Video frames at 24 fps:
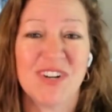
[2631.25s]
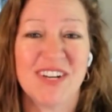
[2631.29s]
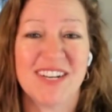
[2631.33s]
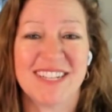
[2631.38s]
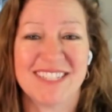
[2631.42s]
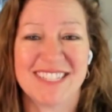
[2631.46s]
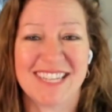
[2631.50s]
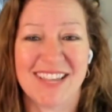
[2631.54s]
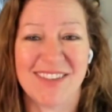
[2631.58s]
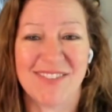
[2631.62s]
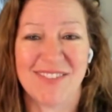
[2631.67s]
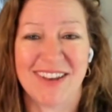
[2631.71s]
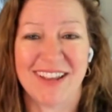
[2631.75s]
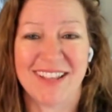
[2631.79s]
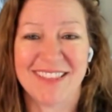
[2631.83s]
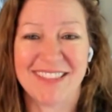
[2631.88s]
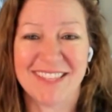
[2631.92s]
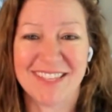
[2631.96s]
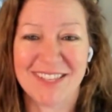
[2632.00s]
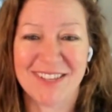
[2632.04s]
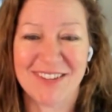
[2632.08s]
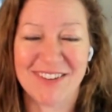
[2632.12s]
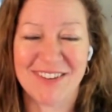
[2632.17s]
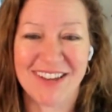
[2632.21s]
it, David. I
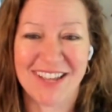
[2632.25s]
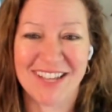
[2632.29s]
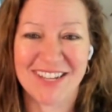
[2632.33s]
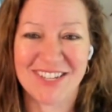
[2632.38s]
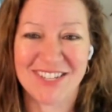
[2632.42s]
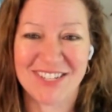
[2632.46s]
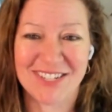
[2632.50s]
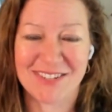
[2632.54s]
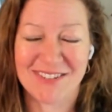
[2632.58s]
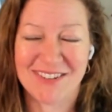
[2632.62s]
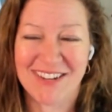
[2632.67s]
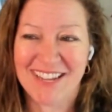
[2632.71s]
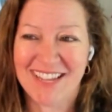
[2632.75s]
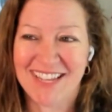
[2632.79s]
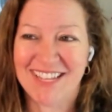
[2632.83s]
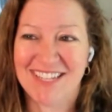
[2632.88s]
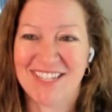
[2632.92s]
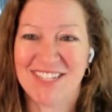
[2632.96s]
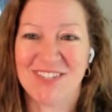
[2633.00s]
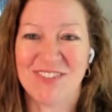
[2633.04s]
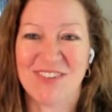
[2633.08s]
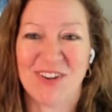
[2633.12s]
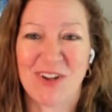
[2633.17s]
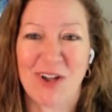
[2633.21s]
think you and I should
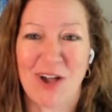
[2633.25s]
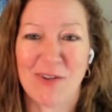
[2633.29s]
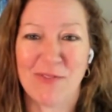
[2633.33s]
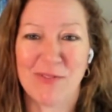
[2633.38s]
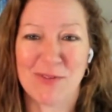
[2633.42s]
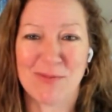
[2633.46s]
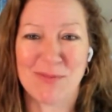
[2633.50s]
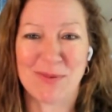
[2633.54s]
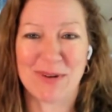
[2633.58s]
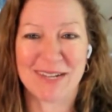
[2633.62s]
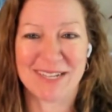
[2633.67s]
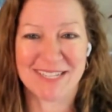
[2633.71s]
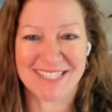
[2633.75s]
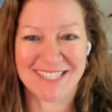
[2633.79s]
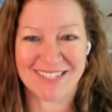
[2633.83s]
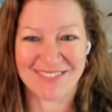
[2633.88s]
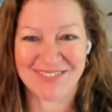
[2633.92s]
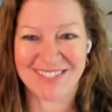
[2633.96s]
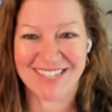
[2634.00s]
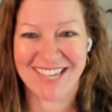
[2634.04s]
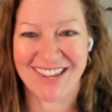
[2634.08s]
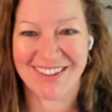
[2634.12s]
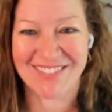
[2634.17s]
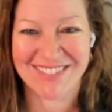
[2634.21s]
do a coffee break
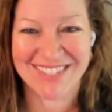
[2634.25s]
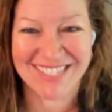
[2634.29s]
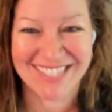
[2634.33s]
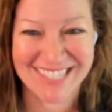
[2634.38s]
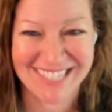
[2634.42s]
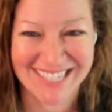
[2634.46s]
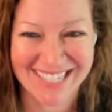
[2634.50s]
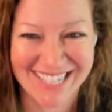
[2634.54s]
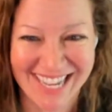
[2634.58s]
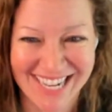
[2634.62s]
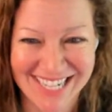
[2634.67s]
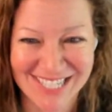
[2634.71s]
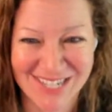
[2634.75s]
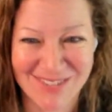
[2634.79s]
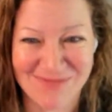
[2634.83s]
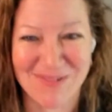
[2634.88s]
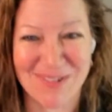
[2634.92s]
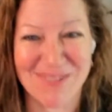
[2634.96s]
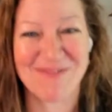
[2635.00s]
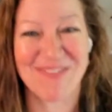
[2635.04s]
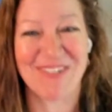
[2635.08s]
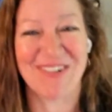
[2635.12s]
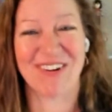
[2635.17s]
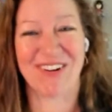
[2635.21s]
sometime just to catch up
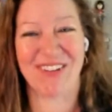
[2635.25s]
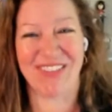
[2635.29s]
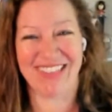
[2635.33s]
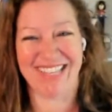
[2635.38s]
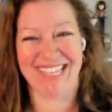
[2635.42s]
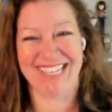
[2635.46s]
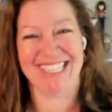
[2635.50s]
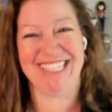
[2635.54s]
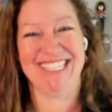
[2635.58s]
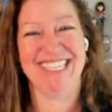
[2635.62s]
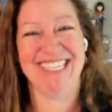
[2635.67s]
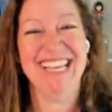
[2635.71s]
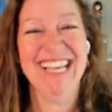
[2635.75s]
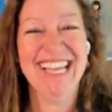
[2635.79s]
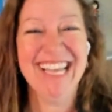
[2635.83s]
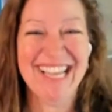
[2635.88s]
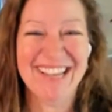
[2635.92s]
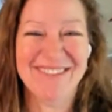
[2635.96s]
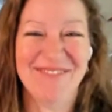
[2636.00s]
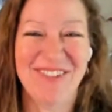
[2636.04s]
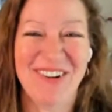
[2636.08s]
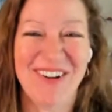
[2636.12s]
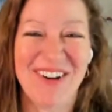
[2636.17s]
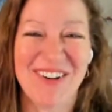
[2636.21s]
on more of these,
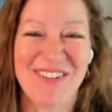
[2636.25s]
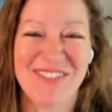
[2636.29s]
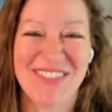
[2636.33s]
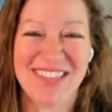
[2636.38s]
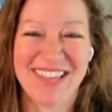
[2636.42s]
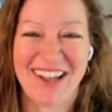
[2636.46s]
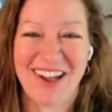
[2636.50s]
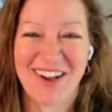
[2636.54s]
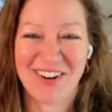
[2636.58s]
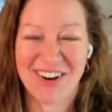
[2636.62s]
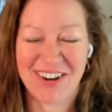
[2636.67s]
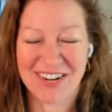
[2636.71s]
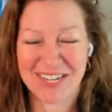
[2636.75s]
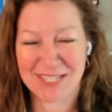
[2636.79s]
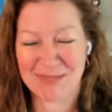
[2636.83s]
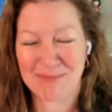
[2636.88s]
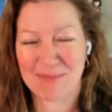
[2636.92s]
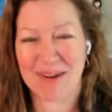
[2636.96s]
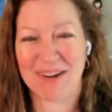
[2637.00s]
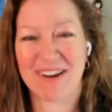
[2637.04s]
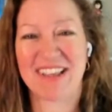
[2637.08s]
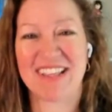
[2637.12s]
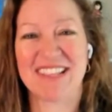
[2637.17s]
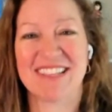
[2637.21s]
more of our
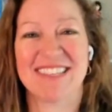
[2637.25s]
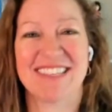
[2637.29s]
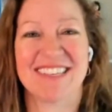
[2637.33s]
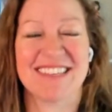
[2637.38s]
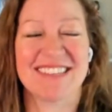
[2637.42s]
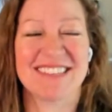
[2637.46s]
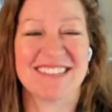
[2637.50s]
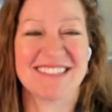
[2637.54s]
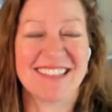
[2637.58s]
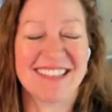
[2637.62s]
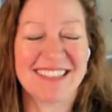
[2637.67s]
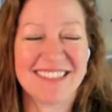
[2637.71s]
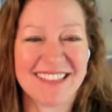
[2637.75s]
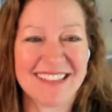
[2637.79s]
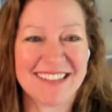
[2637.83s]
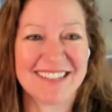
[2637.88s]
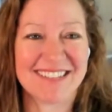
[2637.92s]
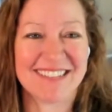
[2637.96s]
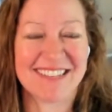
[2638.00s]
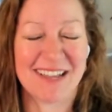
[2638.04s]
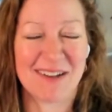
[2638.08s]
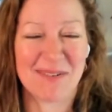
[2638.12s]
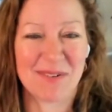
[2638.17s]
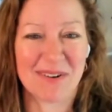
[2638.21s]
experiences and the
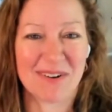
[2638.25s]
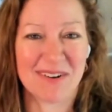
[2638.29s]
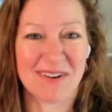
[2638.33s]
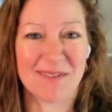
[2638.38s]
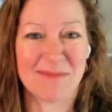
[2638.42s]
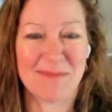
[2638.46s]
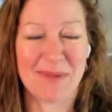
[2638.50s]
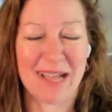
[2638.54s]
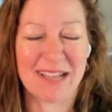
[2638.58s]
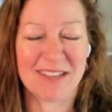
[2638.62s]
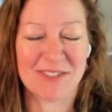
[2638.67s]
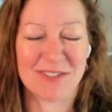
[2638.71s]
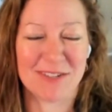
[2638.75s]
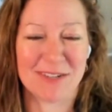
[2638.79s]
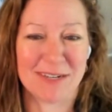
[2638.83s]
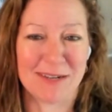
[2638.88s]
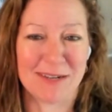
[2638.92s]
things that we're passionate